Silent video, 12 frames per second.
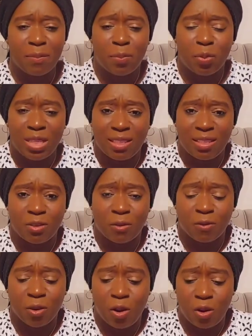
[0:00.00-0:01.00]
presence
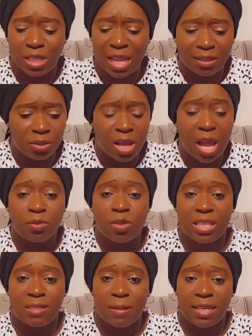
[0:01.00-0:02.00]
of God. I don't know how
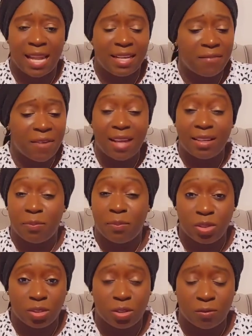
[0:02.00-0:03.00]
to explain it. I never had the
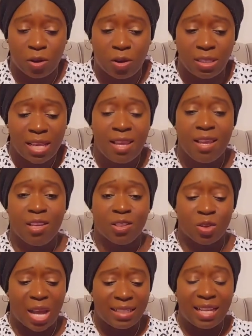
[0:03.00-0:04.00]
presence of God.
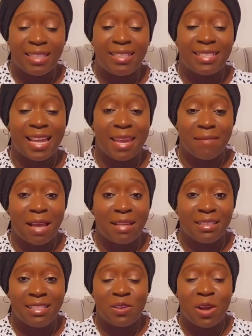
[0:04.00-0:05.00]
So at that time, I
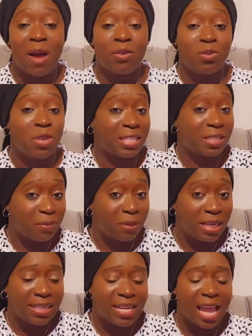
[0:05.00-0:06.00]
didn't know how to
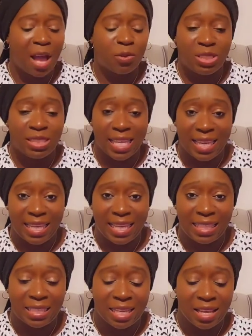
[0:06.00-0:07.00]
explain it, how to take
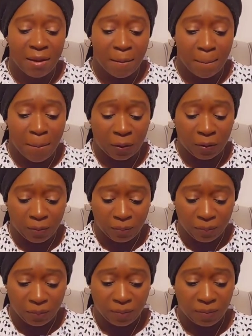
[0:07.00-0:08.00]
it. But
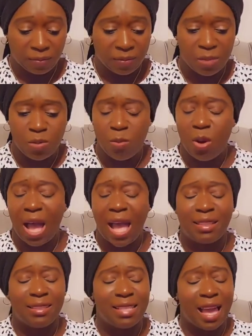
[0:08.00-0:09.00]
the moment
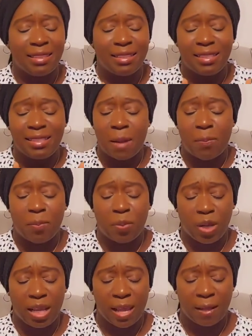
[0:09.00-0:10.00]
I did that
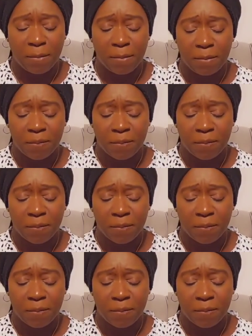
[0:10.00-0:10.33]
prayer,